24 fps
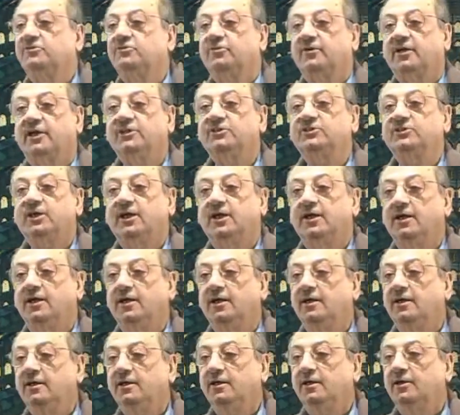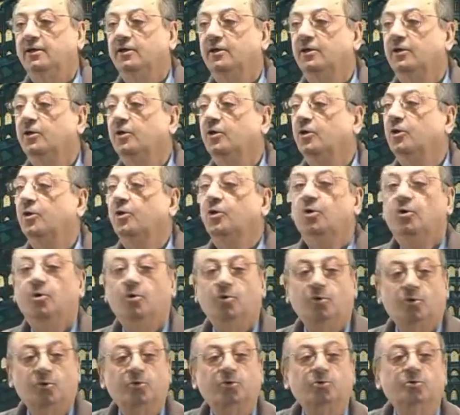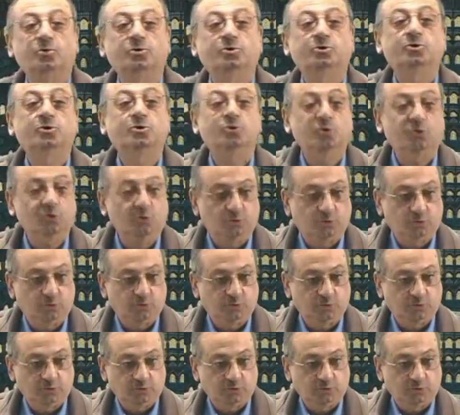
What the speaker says: raja'a, ruju.